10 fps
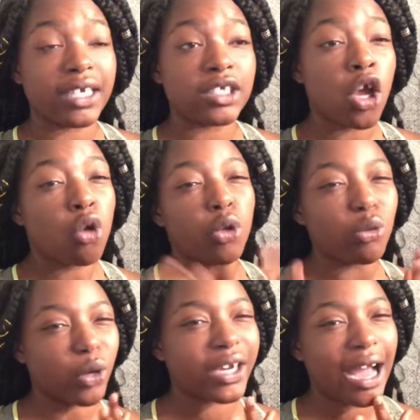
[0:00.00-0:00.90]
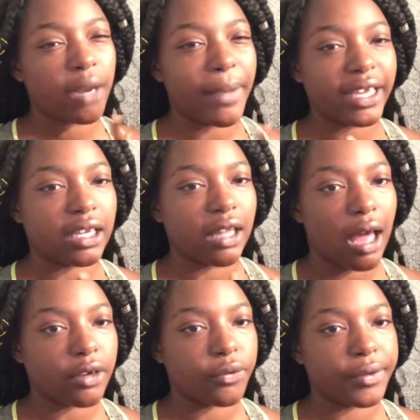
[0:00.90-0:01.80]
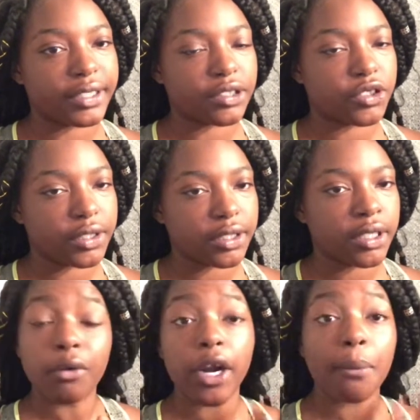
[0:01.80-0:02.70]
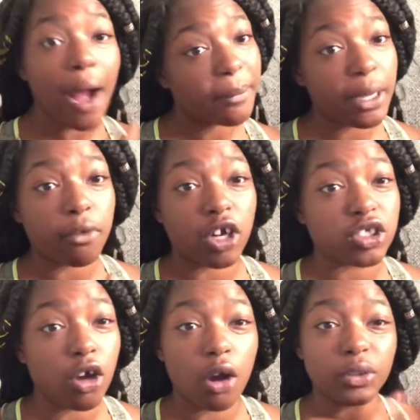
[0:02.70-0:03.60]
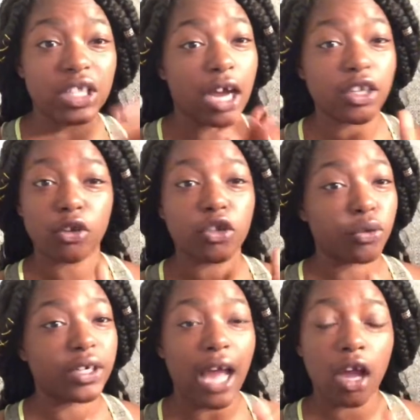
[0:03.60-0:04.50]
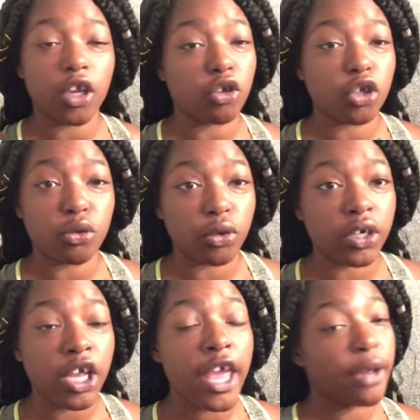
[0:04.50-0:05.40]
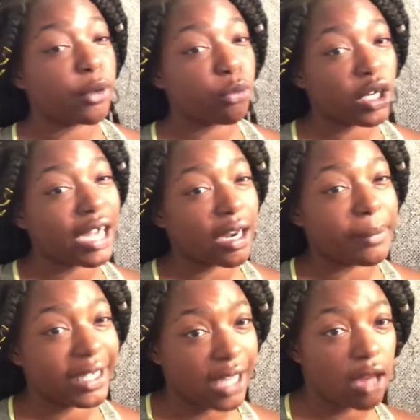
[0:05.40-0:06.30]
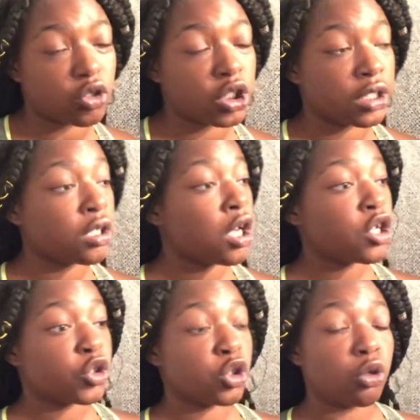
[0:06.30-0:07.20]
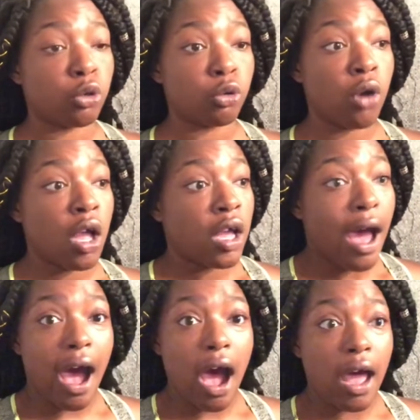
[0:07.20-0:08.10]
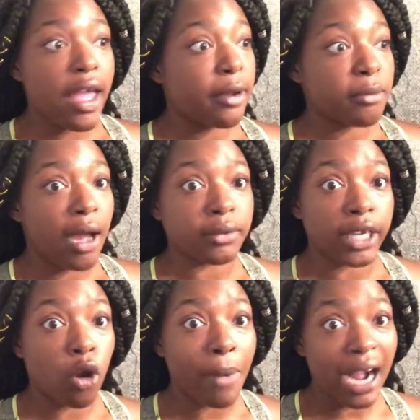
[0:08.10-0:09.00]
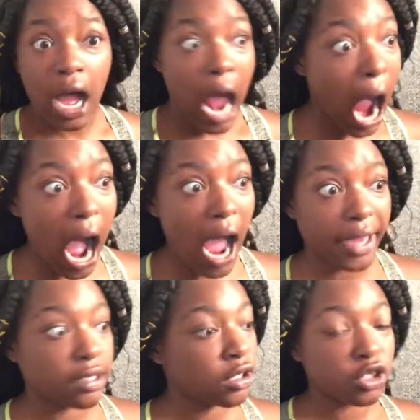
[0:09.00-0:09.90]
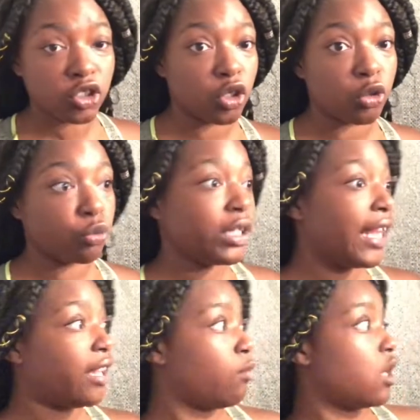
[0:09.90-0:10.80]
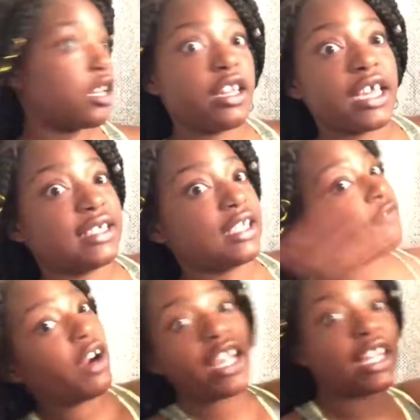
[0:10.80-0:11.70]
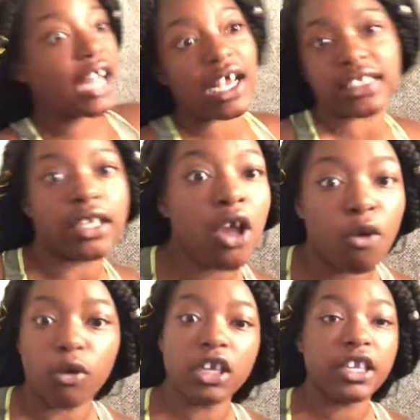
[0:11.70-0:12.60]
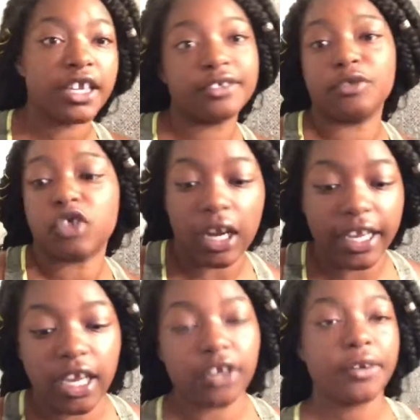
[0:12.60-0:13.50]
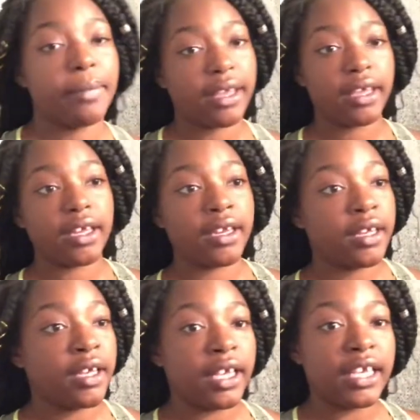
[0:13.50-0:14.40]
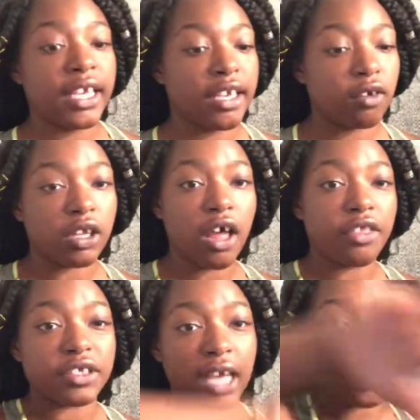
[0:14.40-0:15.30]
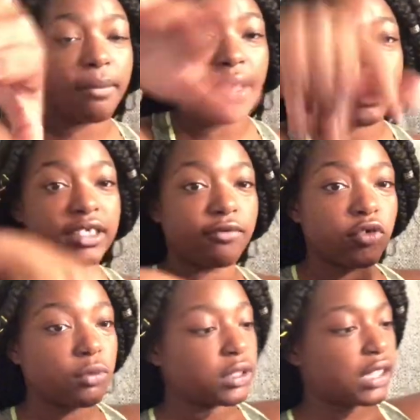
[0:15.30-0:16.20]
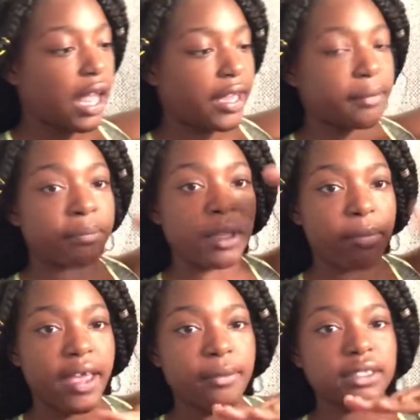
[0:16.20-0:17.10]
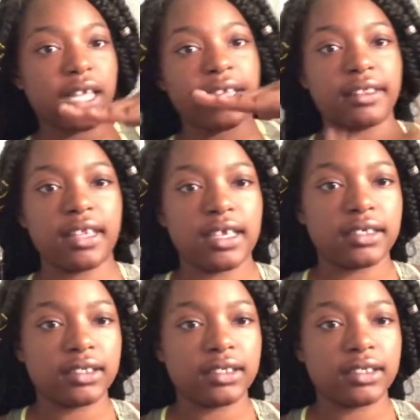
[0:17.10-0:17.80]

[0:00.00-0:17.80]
Because we were kind of making a lot of noise and shit. When her mom came across the hall and was knocking on the door. And we were kind of being loud and shit. So everybody was like, oh my god, hide. So we hid one of the niggas in the fucking closet. One of the niggas was trying to get under the bed. He hid on the other side of the bed. Because the room was like, the bed was like this.